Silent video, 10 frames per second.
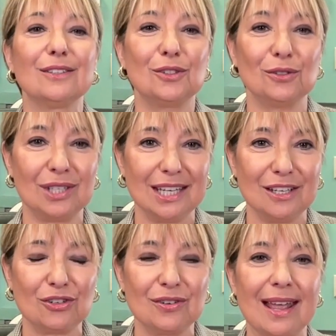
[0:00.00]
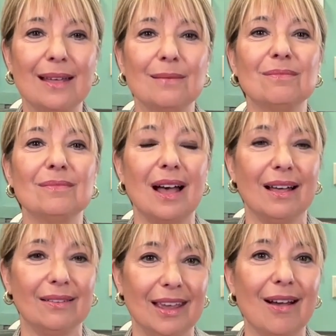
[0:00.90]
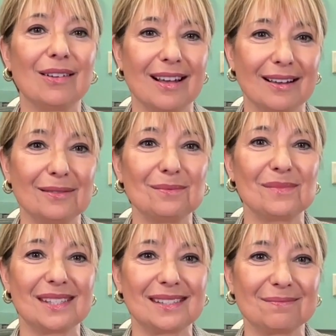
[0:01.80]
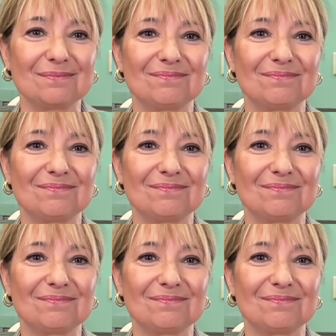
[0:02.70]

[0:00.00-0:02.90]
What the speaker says: to teach them the outcomes.